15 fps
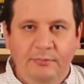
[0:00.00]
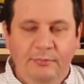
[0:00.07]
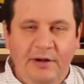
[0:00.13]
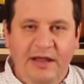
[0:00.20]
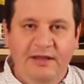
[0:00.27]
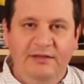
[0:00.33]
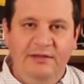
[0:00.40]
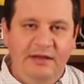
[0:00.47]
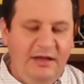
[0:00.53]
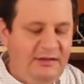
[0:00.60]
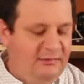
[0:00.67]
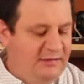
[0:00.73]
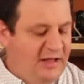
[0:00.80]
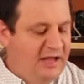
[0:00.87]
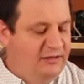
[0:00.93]
late
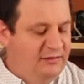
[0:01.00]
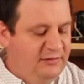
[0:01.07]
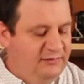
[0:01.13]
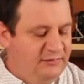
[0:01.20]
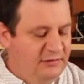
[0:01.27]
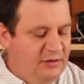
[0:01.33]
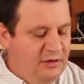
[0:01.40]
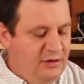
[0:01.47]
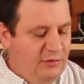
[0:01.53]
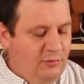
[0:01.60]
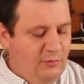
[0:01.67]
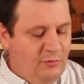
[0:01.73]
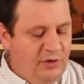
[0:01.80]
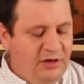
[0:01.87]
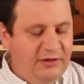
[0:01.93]
90s,
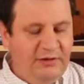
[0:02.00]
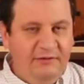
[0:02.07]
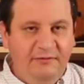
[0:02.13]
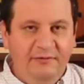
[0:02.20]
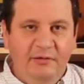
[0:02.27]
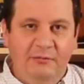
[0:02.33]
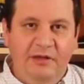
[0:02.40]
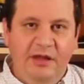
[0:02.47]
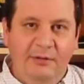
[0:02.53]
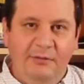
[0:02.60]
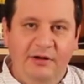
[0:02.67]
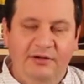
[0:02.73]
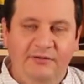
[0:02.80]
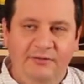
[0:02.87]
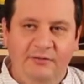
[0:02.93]
when the film
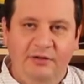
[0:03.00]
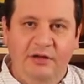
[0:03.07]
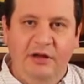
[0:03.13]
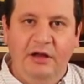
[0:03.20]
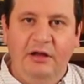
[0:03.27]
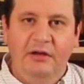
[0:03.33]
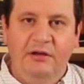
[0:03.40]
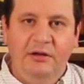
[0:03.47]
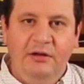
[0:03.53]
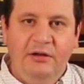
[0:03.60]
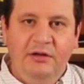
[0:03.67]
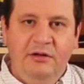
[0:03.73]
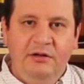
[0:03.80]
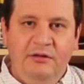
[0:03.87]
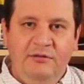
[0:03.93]
cameras
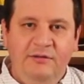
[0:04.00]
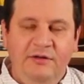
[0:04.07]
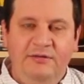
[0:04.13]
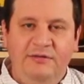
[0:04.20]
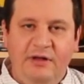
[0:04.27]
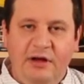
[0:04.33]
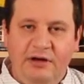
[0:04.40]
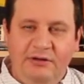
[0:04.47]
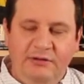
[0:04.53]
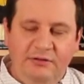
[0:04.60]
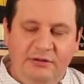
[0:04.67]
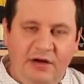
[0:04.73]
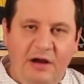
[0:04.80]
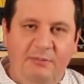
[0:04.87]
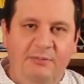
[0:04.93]
they start
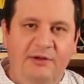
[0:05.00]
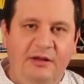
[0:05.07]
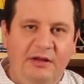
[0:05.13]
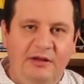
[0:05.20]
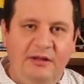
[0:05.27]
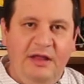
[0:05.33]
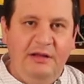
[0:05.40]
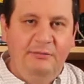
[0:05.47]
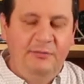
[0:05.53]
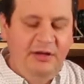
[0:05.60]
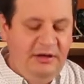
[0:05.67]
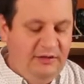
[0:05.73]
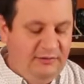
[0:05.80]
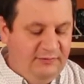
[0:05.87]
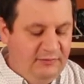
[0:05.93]
dropping and not
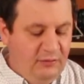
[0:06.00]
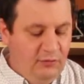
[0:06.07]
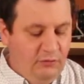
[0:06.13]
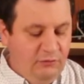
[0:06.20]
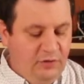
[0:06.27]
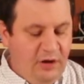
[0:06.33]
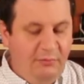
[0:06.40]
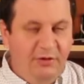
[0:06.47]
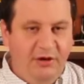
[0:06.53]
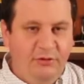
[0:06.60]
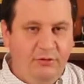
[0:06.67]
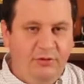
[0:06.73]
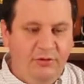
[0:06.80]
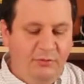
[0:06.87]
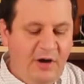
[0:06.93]
being so
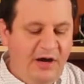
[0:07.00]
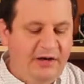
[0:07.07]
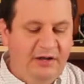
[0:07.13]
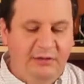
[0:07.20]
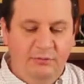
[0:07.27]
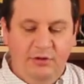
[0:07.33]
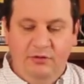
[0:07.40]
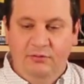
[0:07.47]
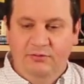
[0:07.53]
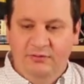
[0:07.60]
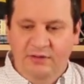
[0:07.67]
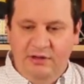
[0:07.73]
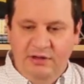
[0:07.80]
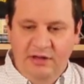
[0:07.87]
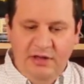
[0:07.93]
dominant on the market because
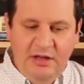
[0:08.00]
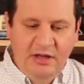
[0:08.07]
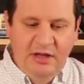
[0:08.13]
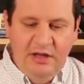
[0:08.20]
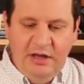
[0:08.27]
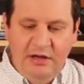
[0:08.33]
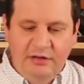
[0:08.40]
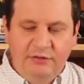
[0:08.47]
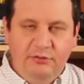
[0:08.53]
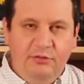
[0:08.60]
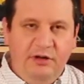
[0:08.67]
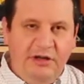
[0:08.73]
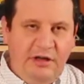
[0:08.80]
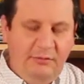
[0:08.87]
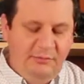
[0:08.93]
the
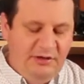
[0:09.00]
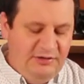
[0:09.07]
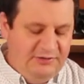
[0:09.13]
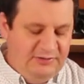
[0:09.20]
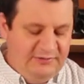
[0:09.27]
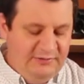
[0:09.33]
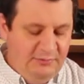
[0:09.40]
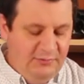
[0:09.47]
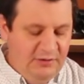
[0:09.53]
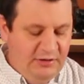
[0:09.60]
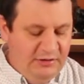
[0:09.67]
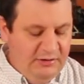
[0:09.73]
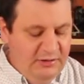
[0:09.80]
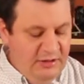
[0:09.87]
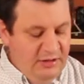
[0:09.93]
electronic camera just
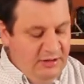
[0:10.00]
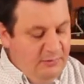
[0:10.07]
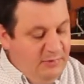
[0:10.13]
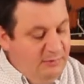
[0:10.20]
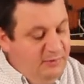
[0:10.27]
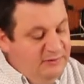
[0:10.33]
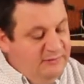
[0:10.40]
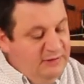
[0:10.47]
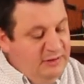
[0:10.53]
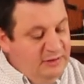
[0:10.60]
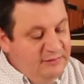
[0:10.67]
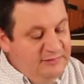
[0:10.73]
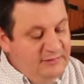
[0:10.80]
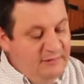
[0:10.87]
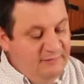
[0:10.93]
appeared. But basically
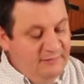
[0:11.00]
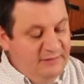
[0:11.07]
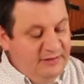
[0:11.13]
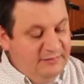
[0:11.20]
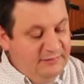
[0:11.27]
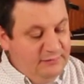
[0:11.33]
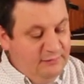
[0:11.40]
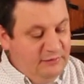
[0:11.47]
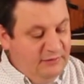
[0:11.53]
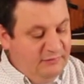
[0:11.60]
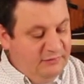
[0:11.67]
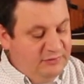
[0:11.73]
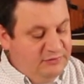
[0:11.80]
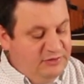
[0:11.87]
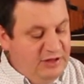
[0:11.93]
it's something like this. You
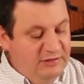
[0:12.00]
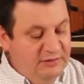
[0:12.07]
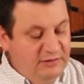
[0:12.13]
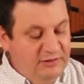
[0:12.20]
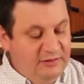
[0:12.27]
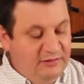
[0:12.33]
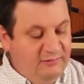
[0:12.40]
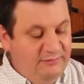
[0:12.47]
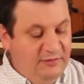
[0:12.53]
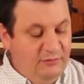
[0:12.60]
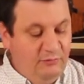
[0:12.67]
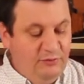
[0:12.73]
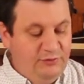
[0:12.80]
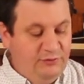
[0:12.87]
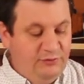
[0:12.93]
have the shutter and the
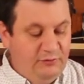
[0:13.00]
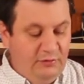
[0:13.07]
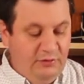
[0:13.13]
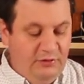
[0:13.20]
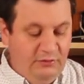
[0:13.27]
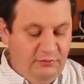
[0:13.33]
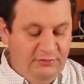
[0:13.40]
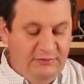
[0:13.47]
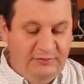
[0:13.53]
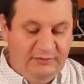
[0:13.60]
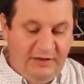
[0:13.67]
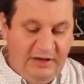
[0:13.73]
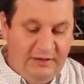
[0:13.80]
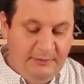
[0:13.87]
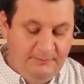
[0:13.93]
film which is rolling on this
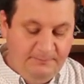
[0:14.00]
side.